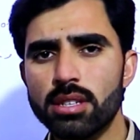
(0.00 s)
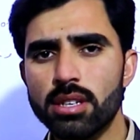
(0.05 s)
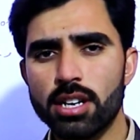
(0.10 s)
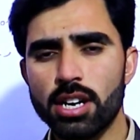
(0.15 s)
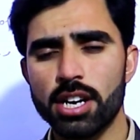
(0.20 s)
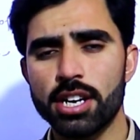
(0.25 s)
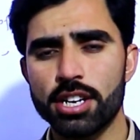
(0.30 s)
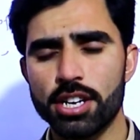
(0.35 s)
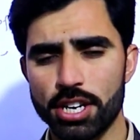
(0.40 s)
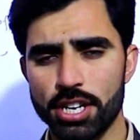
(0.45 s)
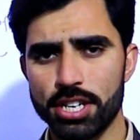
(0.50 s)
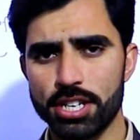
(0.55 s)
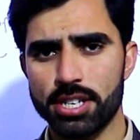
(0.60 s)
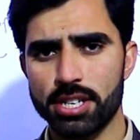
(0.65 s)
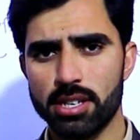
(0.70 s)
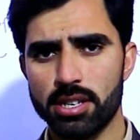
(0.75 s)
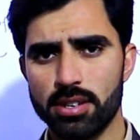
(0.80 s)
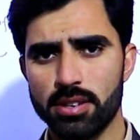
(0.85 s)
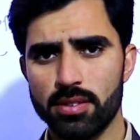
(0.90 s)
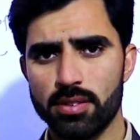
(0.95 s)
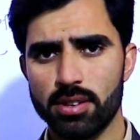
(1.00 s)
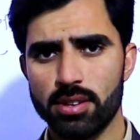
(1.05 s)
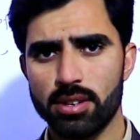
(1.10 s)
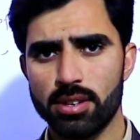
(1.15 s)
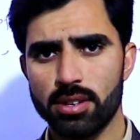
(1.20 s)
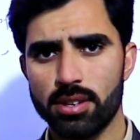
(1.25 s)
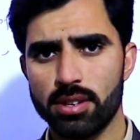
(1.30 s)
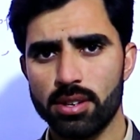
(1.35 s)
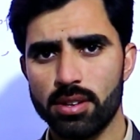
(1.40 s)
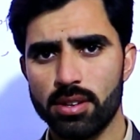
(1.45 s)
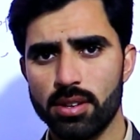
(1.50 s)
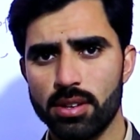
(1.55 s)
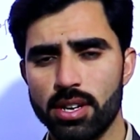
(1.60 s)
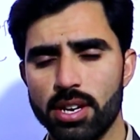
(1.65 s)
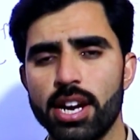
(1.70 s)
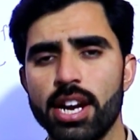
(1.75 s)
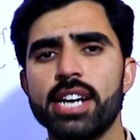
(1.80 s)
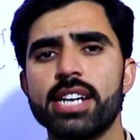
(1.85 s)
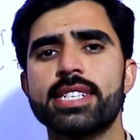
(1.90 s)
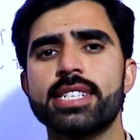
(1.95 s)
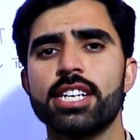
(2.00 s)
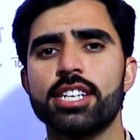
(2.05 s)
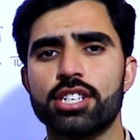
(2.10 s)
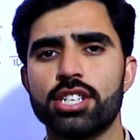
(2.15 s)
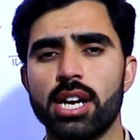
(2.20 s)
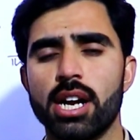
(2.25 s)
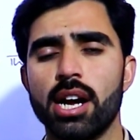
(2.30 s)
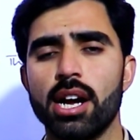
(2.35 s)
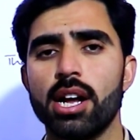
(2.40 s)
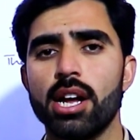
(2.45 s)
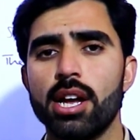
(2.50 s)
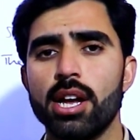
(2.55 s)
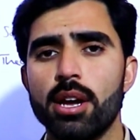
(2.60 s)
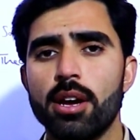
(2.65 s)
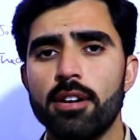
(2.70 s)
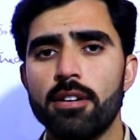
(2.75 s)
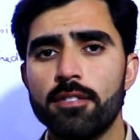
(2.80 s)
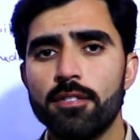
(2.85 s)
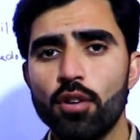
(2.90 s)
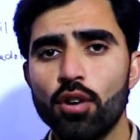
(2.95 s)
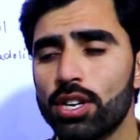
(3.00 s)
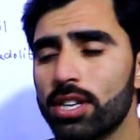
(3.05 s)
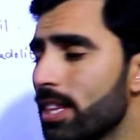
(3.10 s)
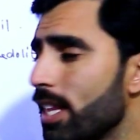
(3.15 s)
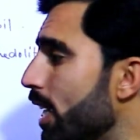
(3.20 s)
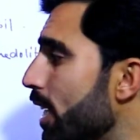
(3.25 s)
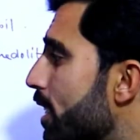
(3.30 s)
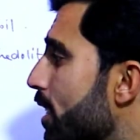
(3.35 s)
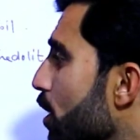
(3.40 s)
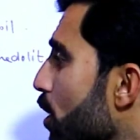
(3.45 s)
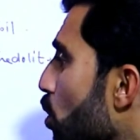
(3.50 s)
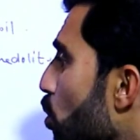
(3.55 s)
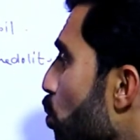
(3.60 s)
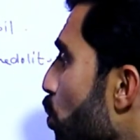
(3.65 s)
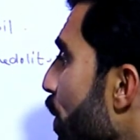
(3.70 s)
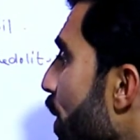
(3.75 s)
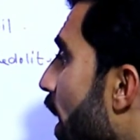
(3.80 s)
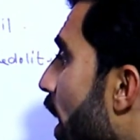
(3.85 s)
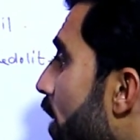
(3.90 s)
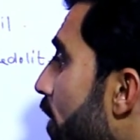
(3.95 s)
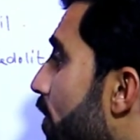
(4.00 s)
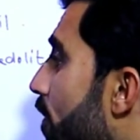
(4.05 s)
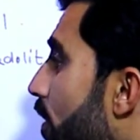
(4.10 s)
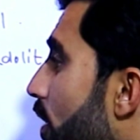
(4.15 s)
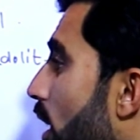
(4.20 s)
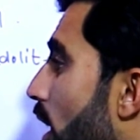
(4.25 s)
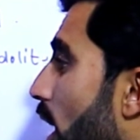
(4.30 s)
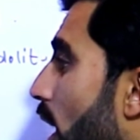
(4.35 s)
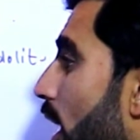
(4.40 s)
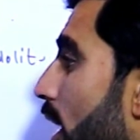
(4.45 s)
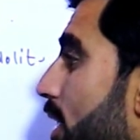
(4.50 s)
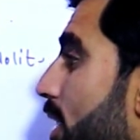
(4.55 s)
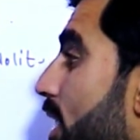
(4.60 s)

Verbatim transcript: concrete etc. For that we have uh,